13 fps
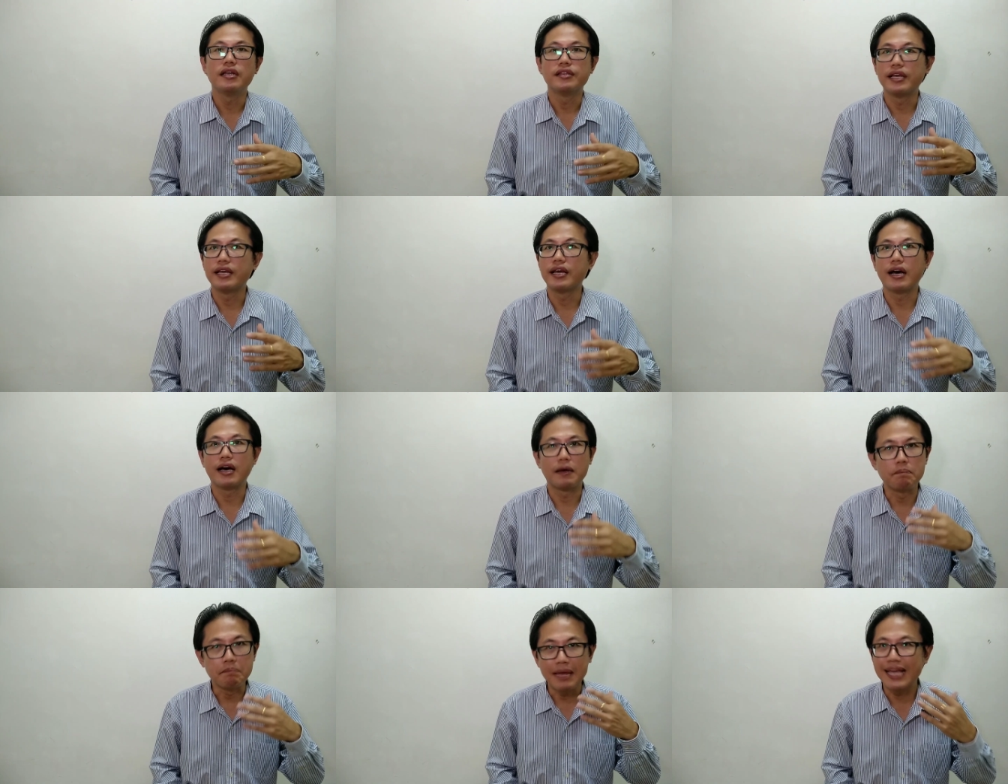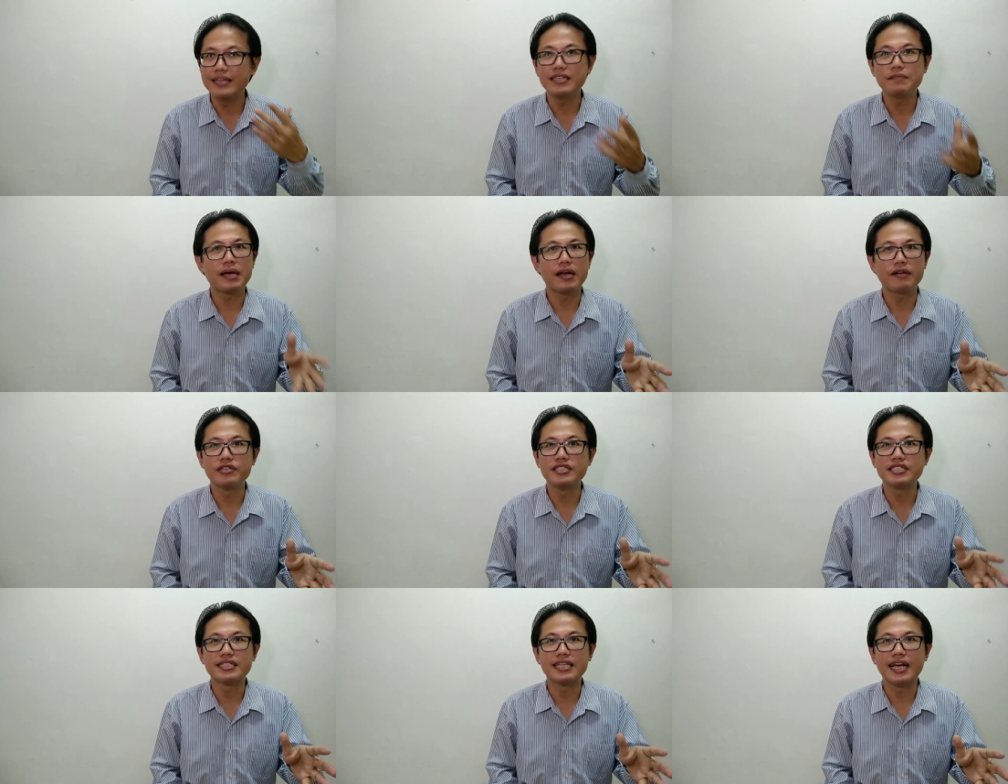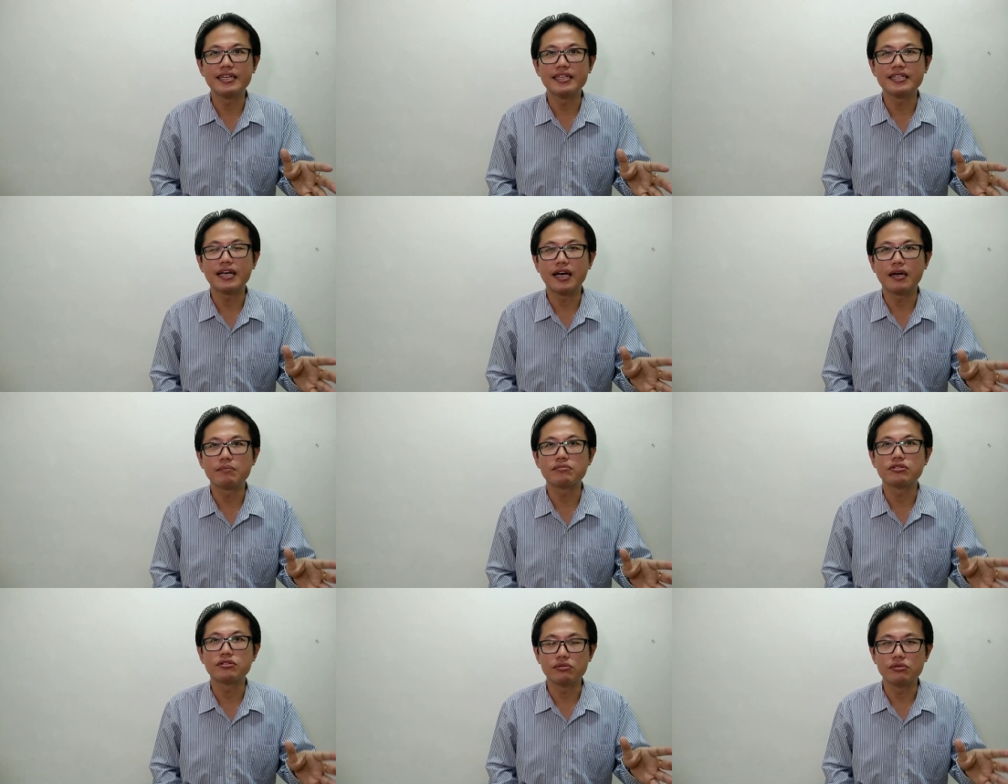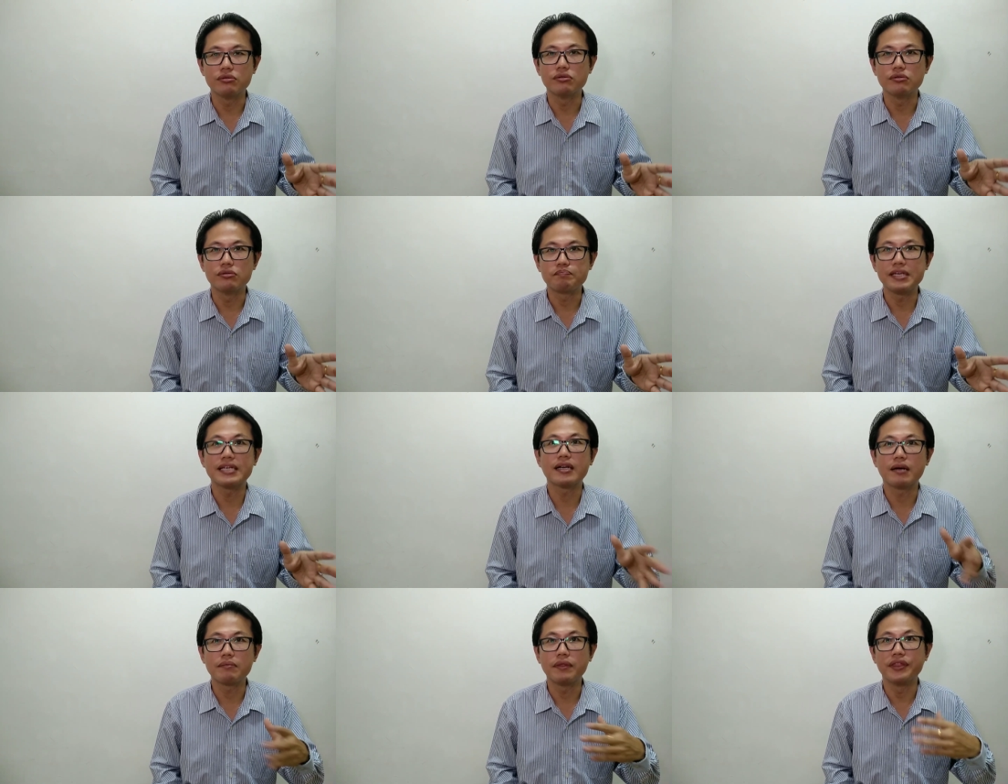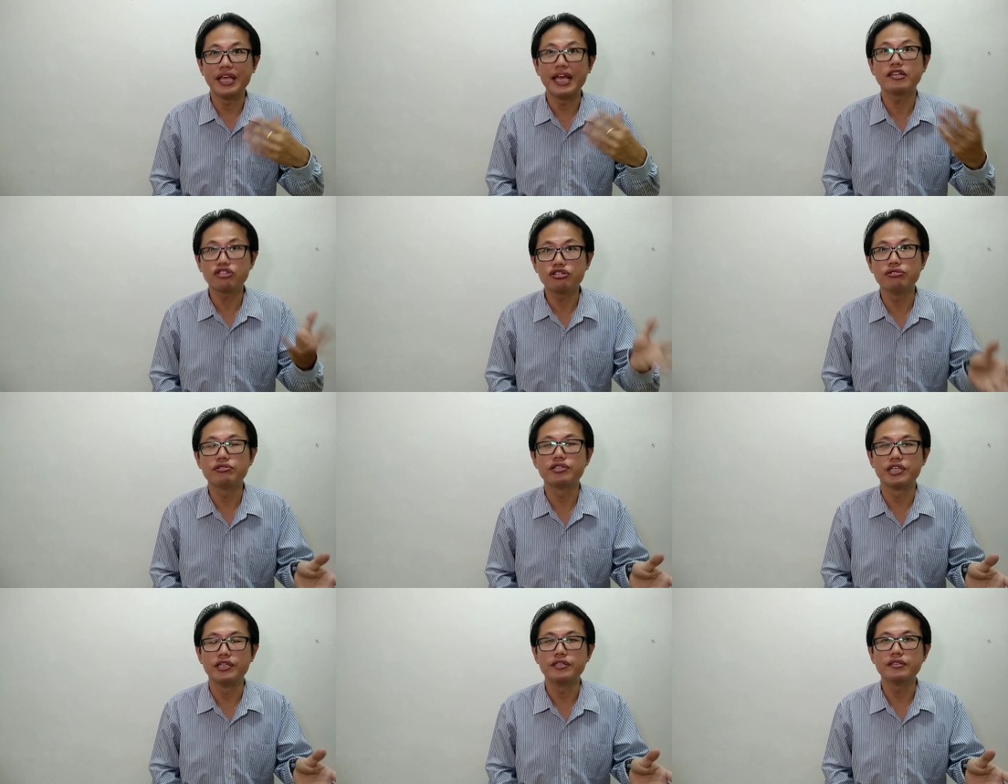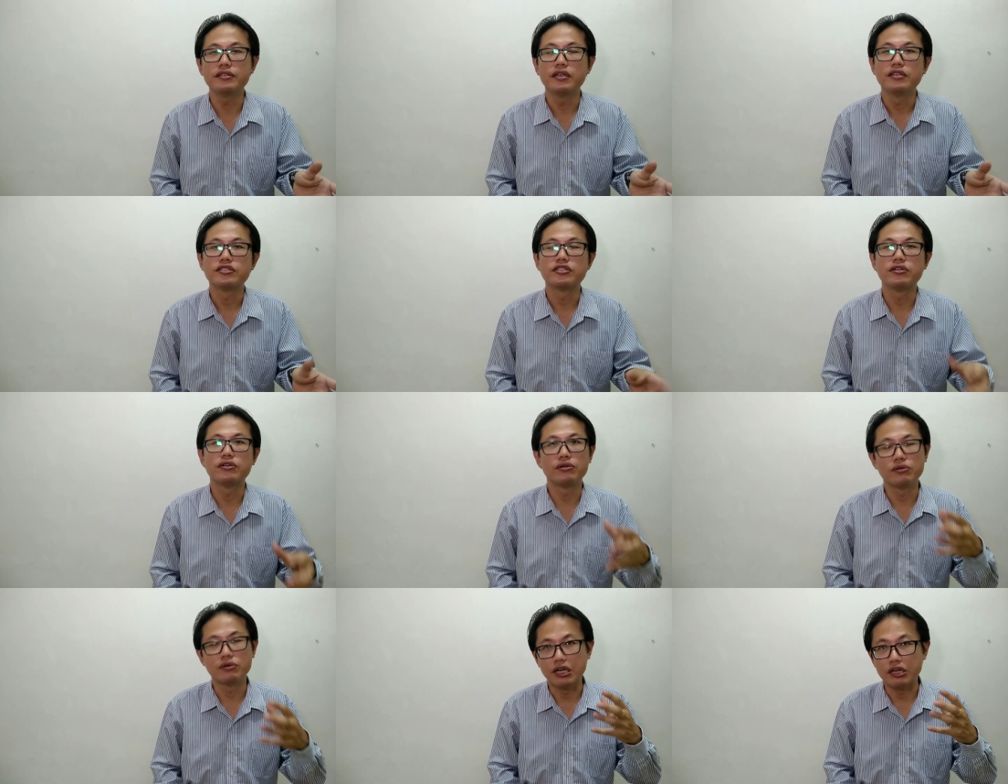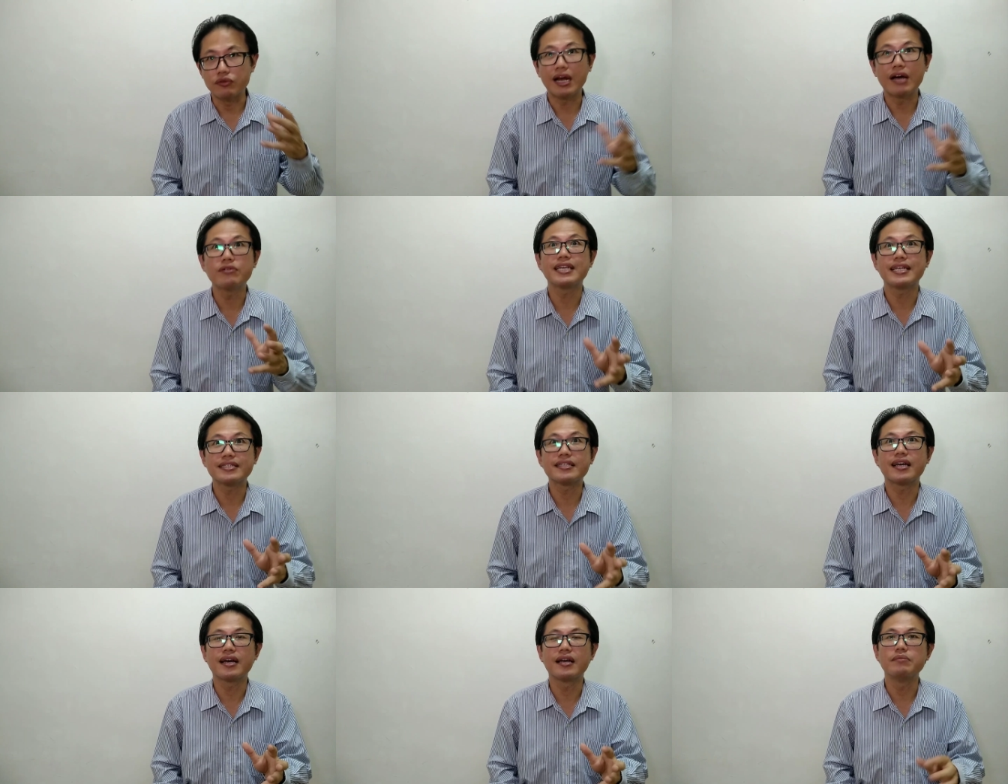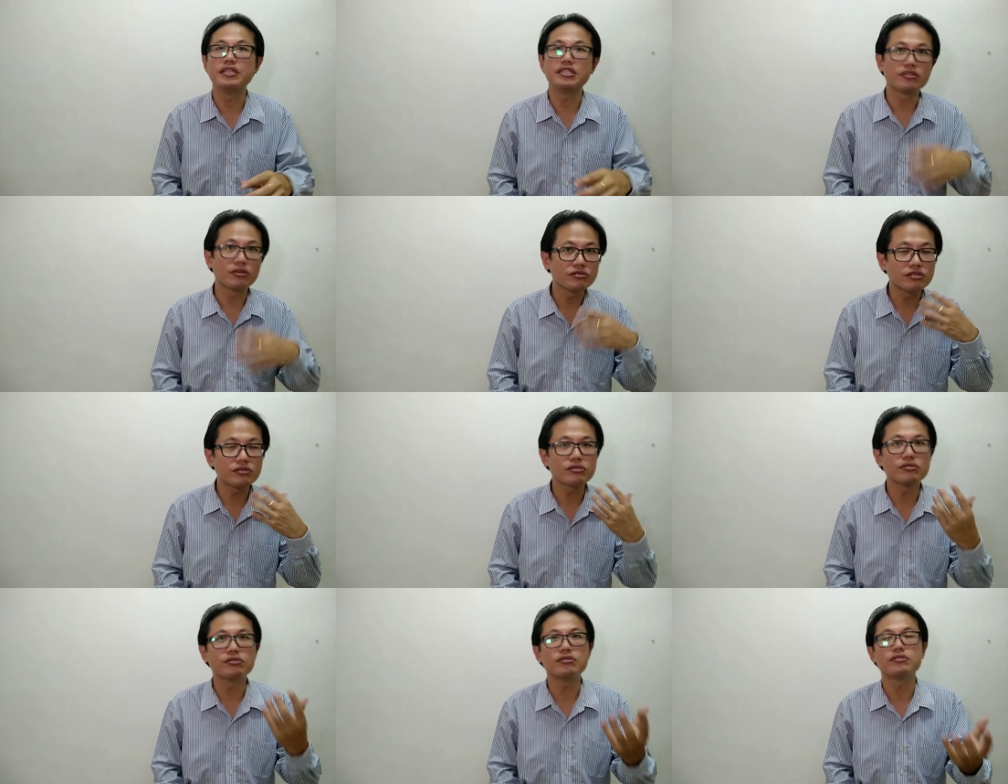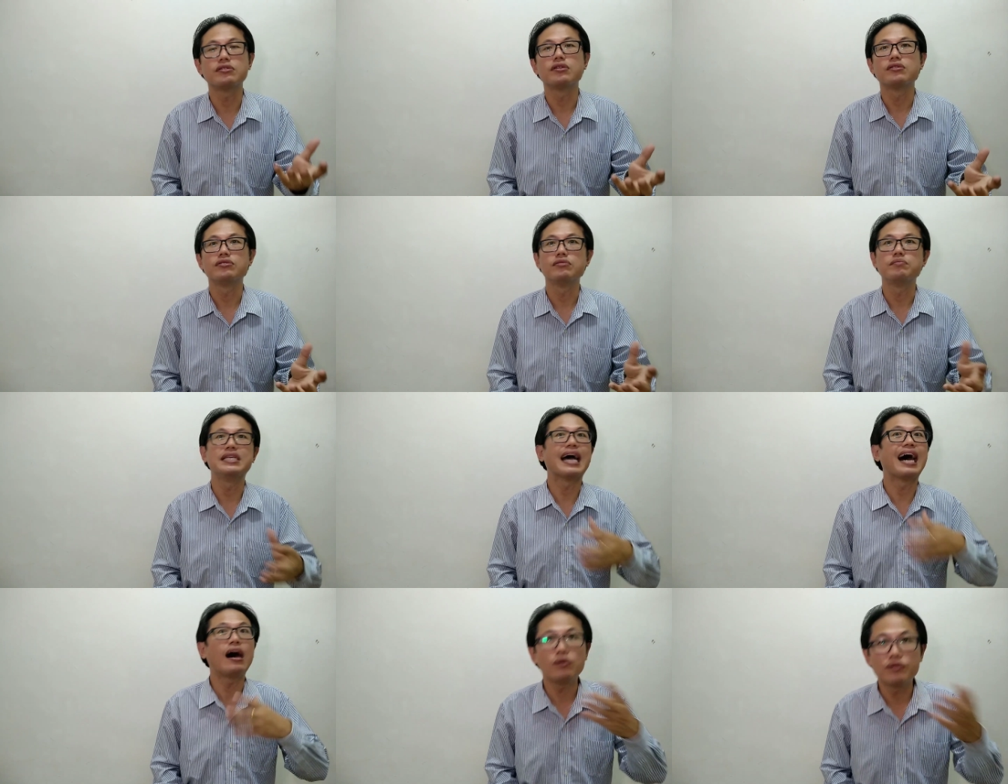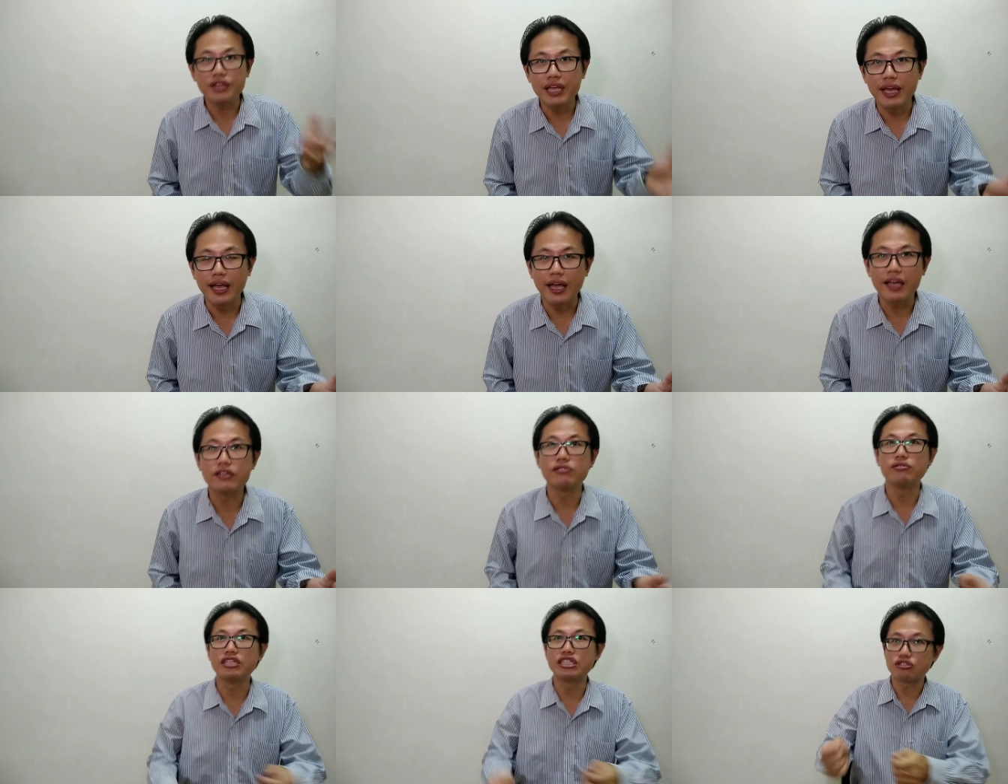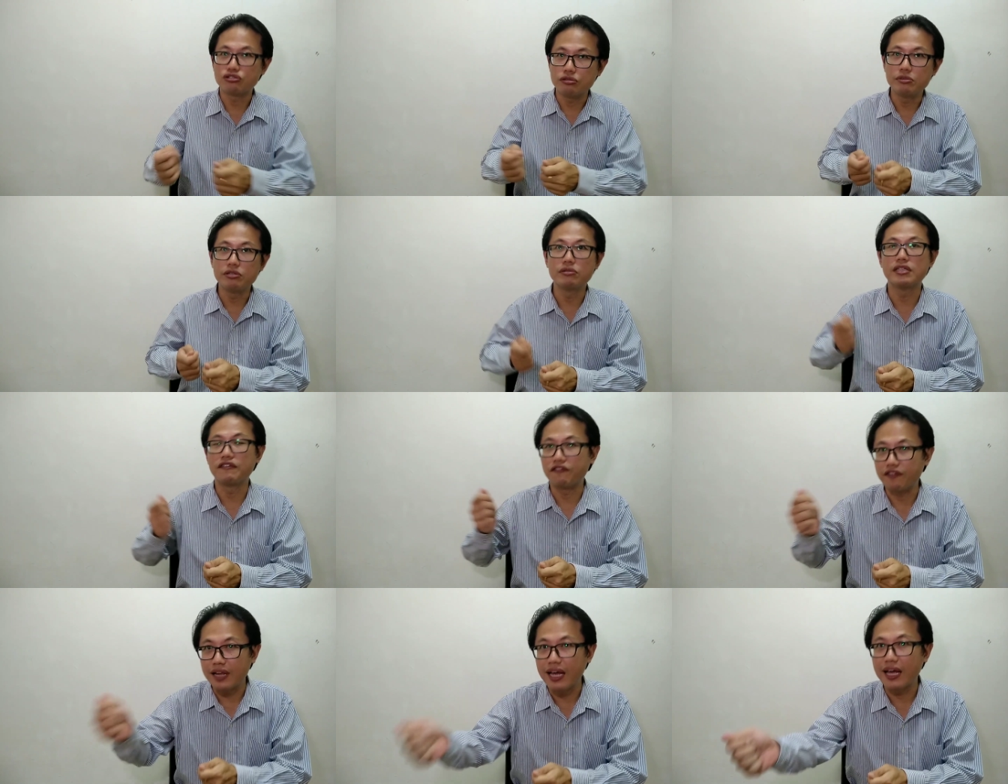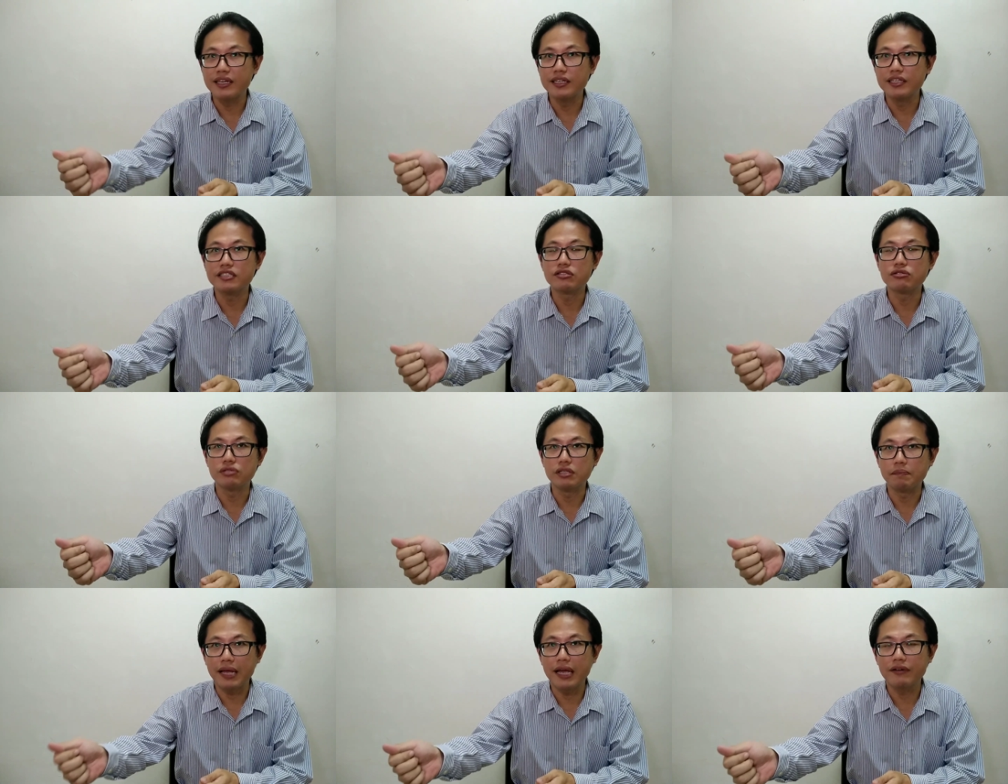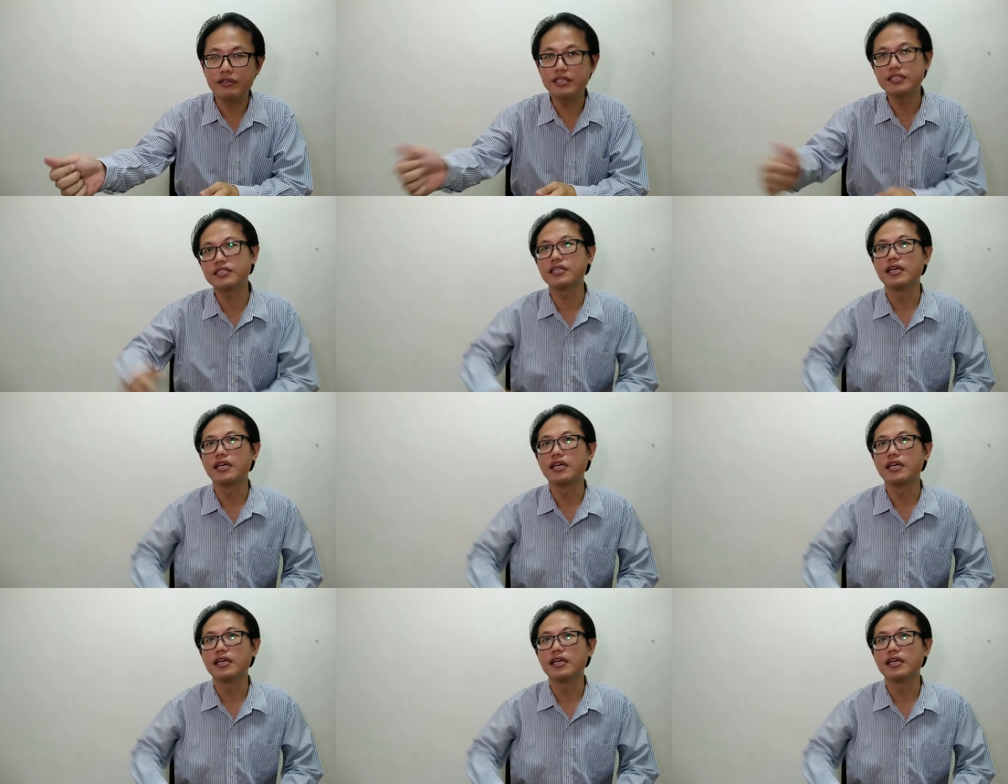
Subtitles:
there are many parents lining up to pick up their children. So around that time, it's also good to be out there to distribute the flyers to the parents.